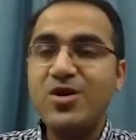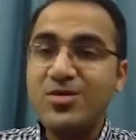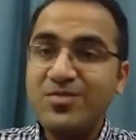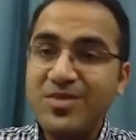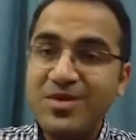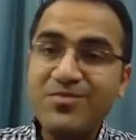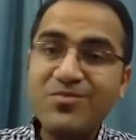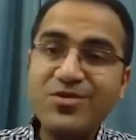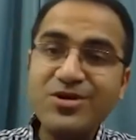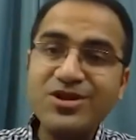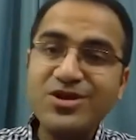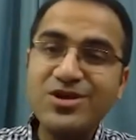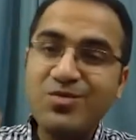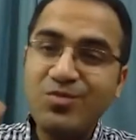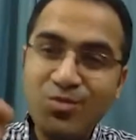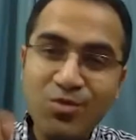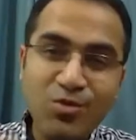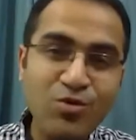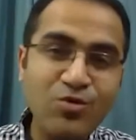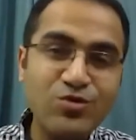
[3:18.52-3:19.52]
remember the
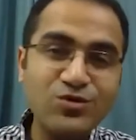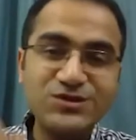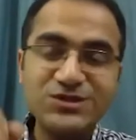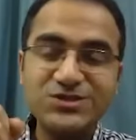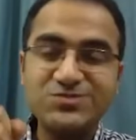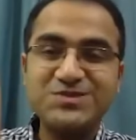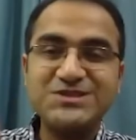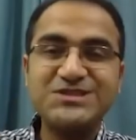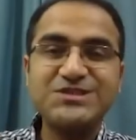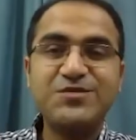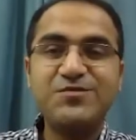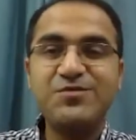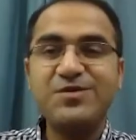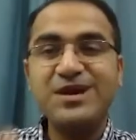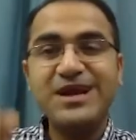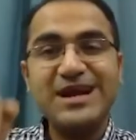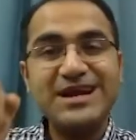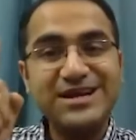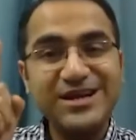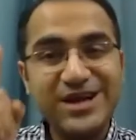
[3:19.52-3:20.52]
most
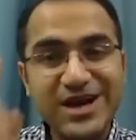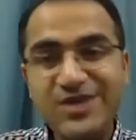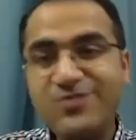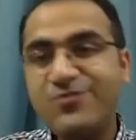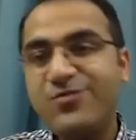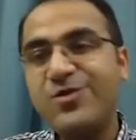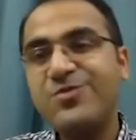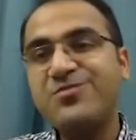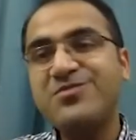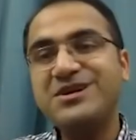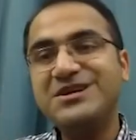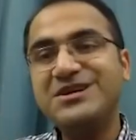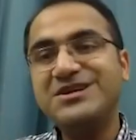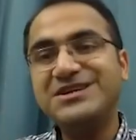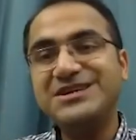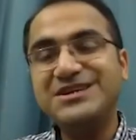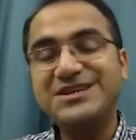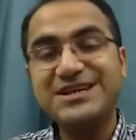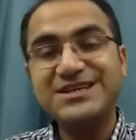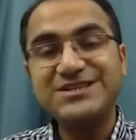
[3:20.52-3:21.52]
specific and
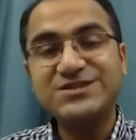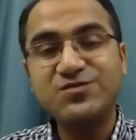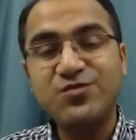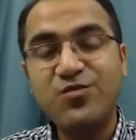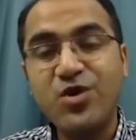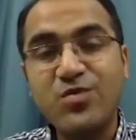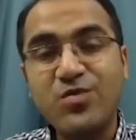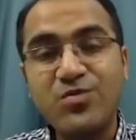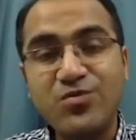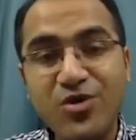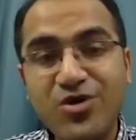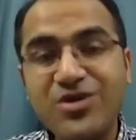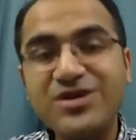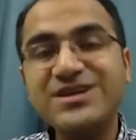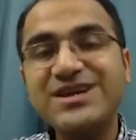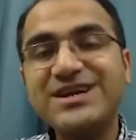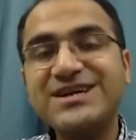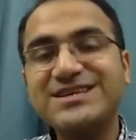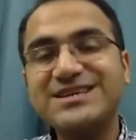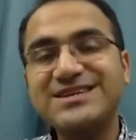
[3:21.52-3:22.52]
confirmatory test for
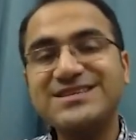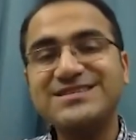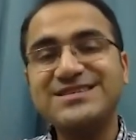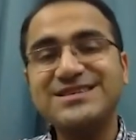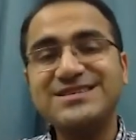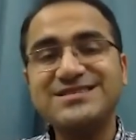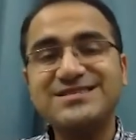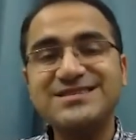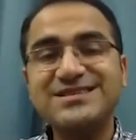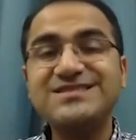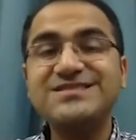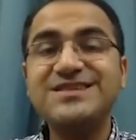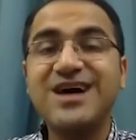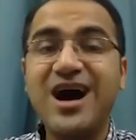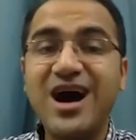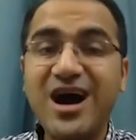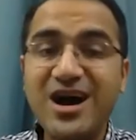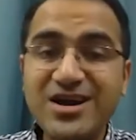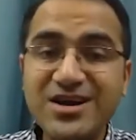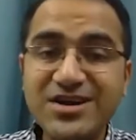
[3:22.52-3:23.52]
bronchiectasis is
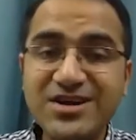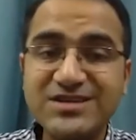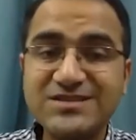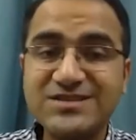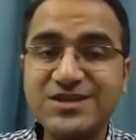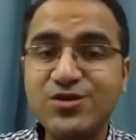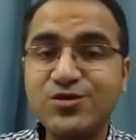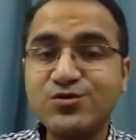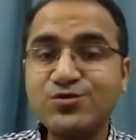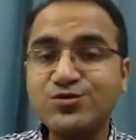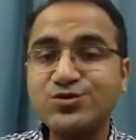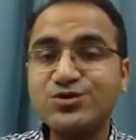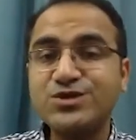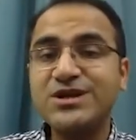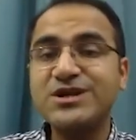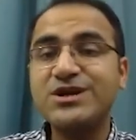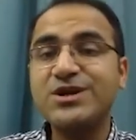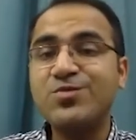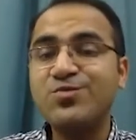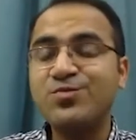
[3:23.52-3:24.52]
high
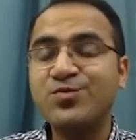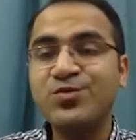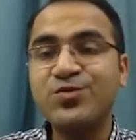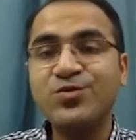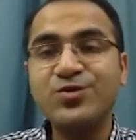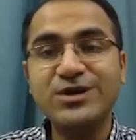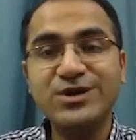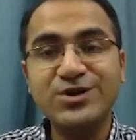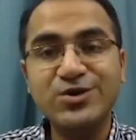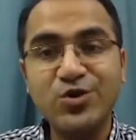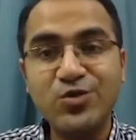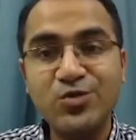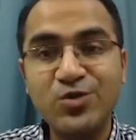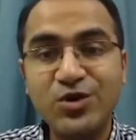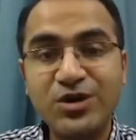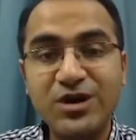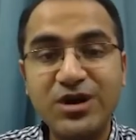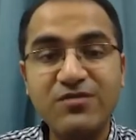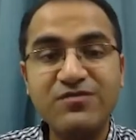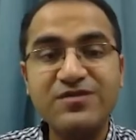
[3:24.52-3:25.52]
resolution computed
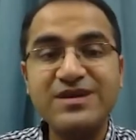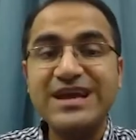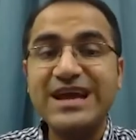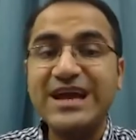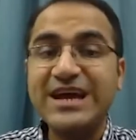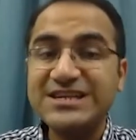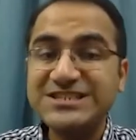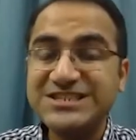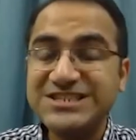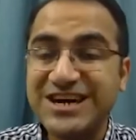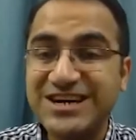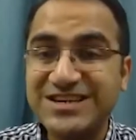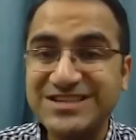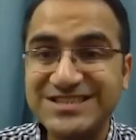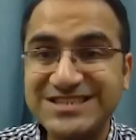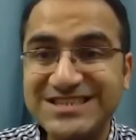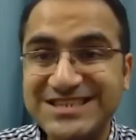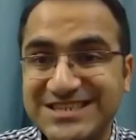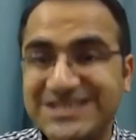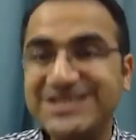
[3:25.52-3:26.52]
tomography
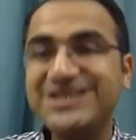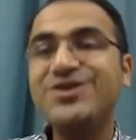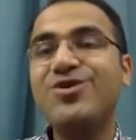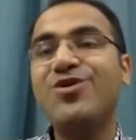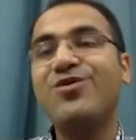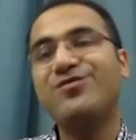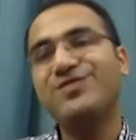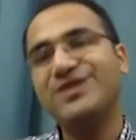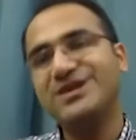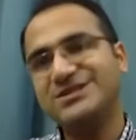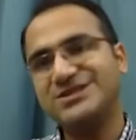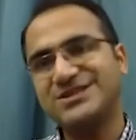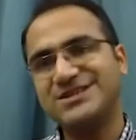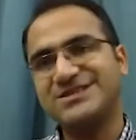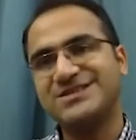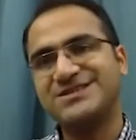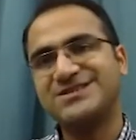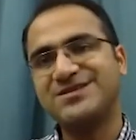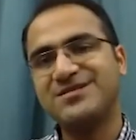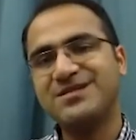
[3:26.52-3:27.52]
HRCT of the
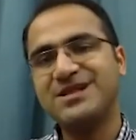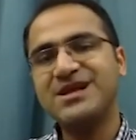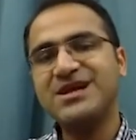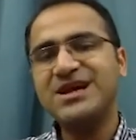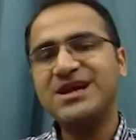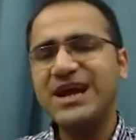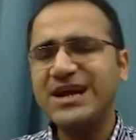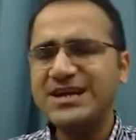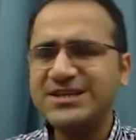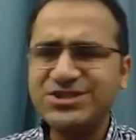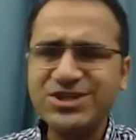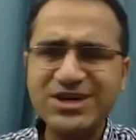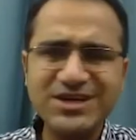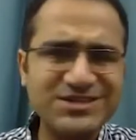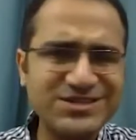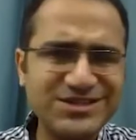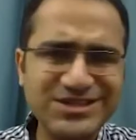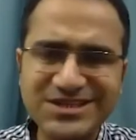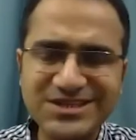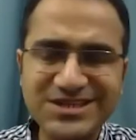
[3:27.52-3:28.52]
chest.
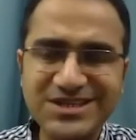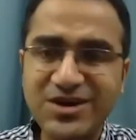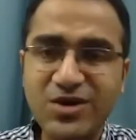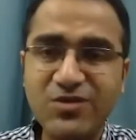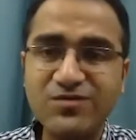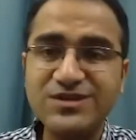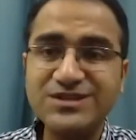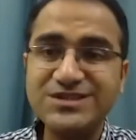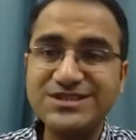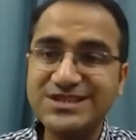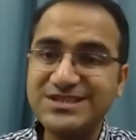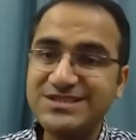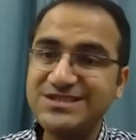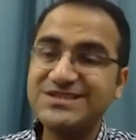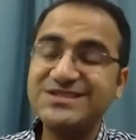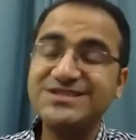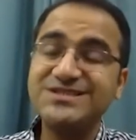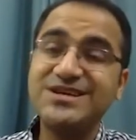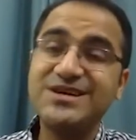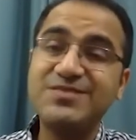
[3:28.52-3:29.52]
HRCT of the chest
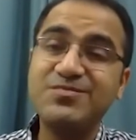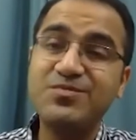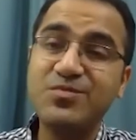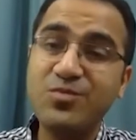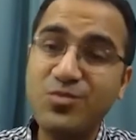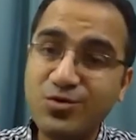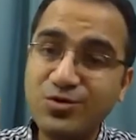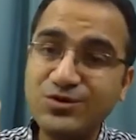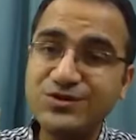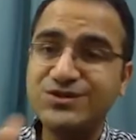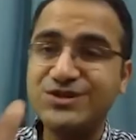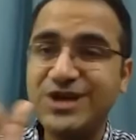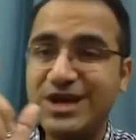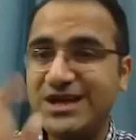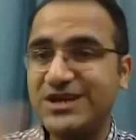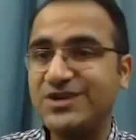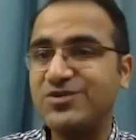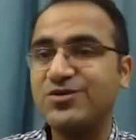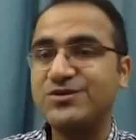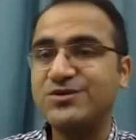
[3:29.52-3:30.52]
is the most
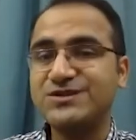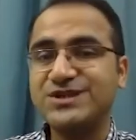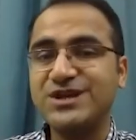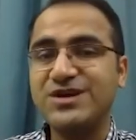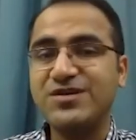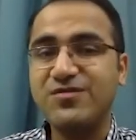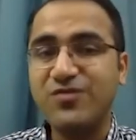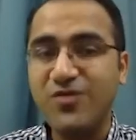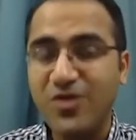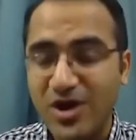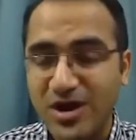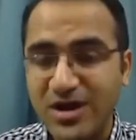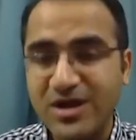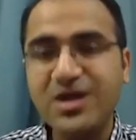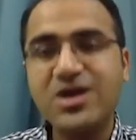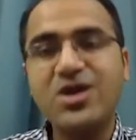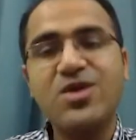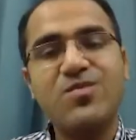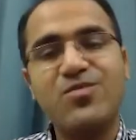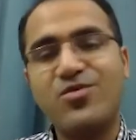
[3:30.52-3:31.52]
diagnostic for
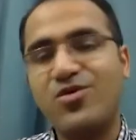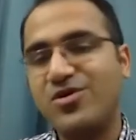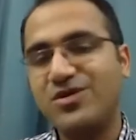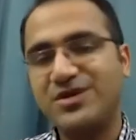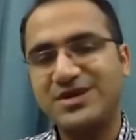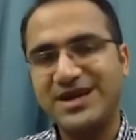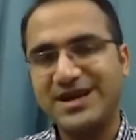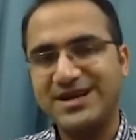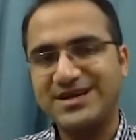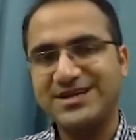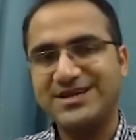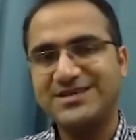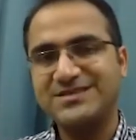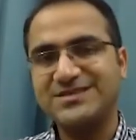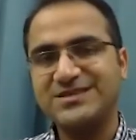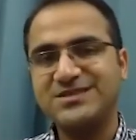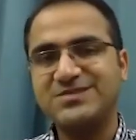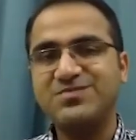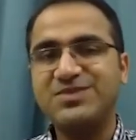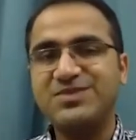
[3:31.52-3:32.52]

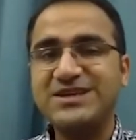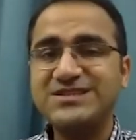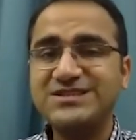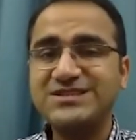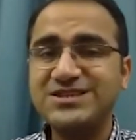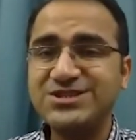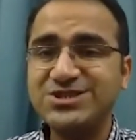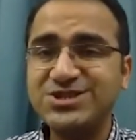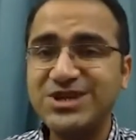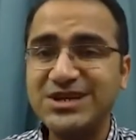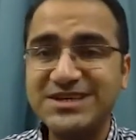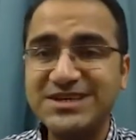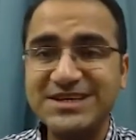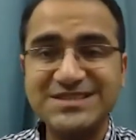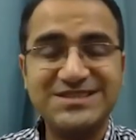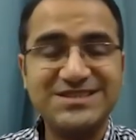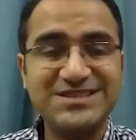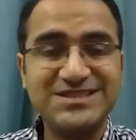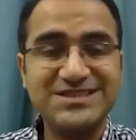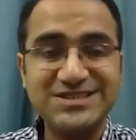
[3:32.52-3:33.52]
bronchiectasis. Best initial
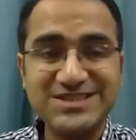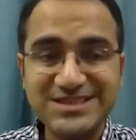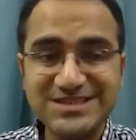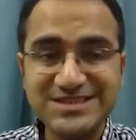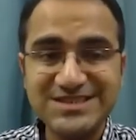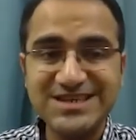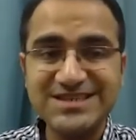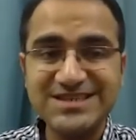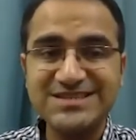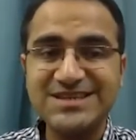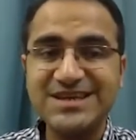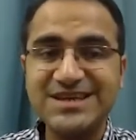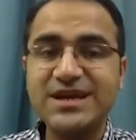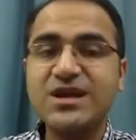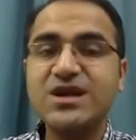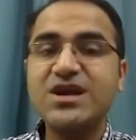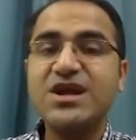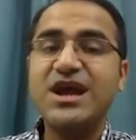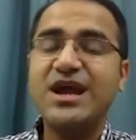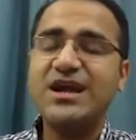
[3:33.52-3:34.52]
test is chest x-ray
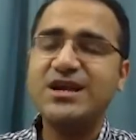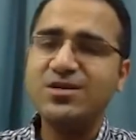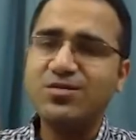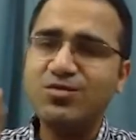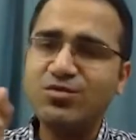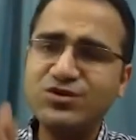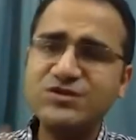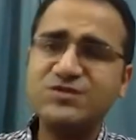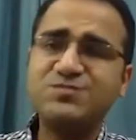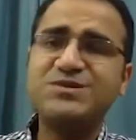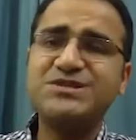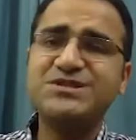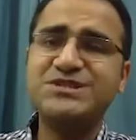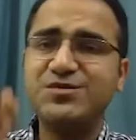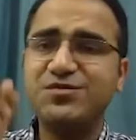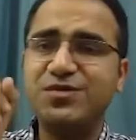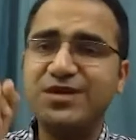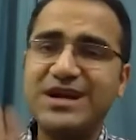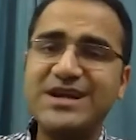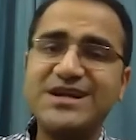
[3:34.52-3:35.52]
and the most
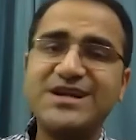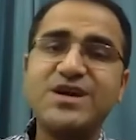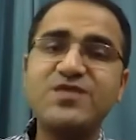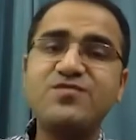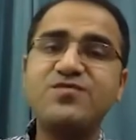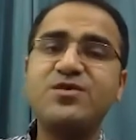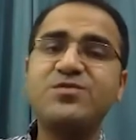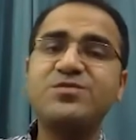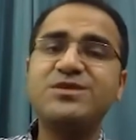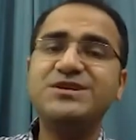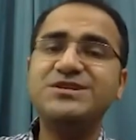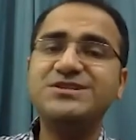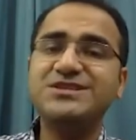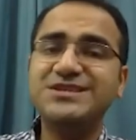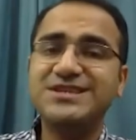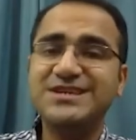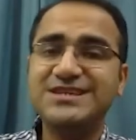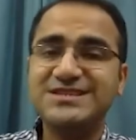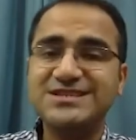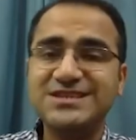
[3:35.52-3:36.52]
specific and confirmatory
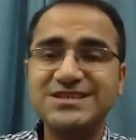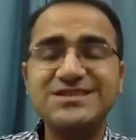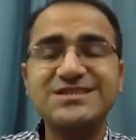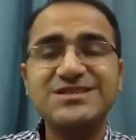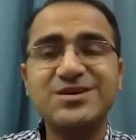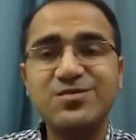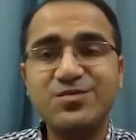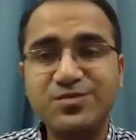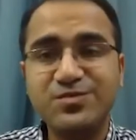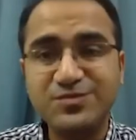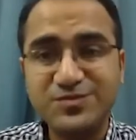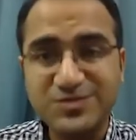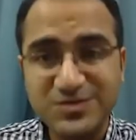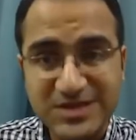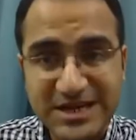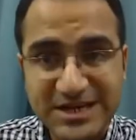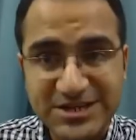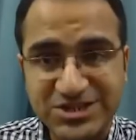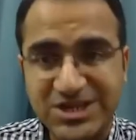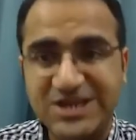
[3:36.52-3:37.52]
test is
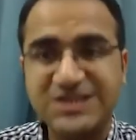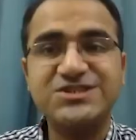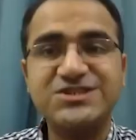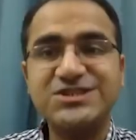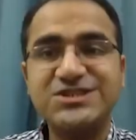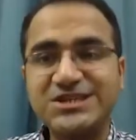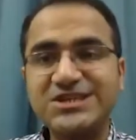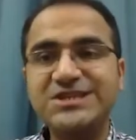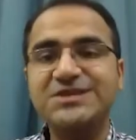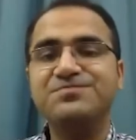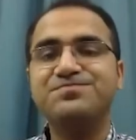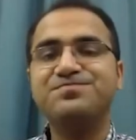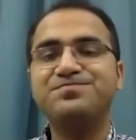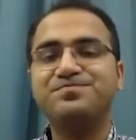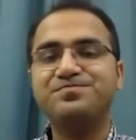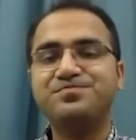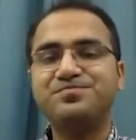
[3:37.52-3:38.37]
HRCT.